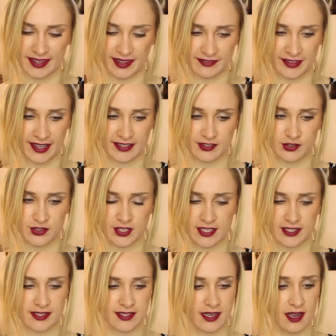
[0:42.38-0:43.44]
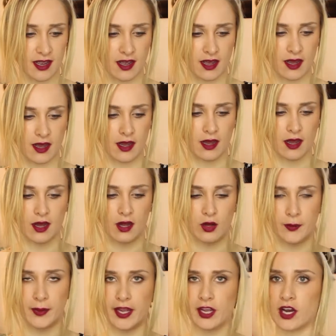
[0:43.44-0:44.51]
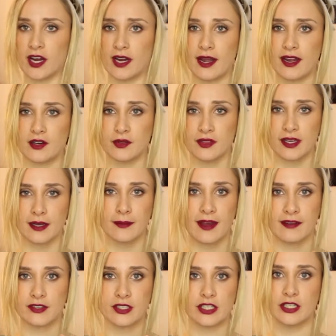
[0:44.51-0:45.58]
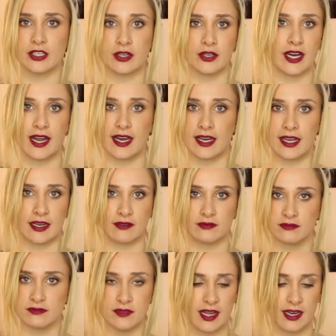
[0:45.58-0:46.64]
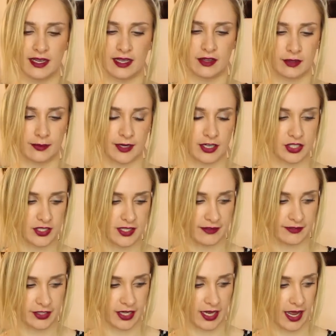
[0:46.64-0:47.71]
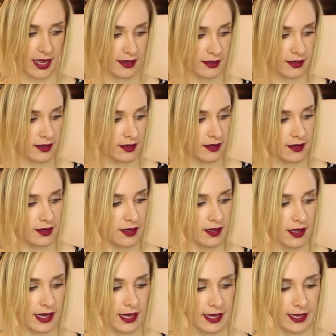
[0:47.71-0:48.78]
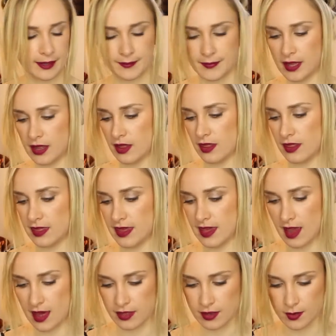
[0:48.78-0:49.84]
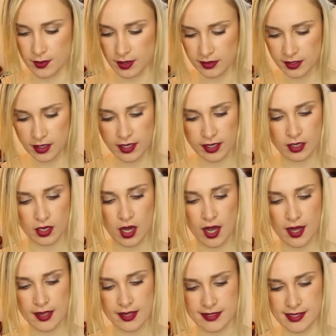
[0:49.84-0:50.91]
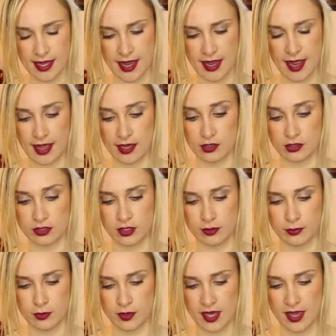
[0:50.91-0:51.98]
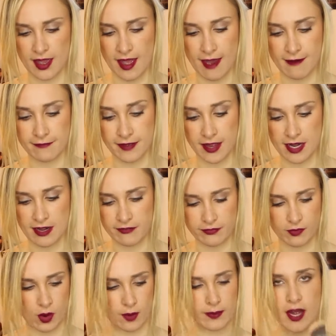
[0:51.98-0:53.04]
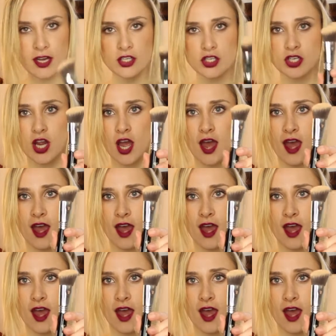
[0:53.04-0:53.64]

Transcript: love it. It's just, oh my god, I don't think I'm ever going to go to any, any other brushes ever again. Um, the other one that I got is a angled Kabuki F84 brush.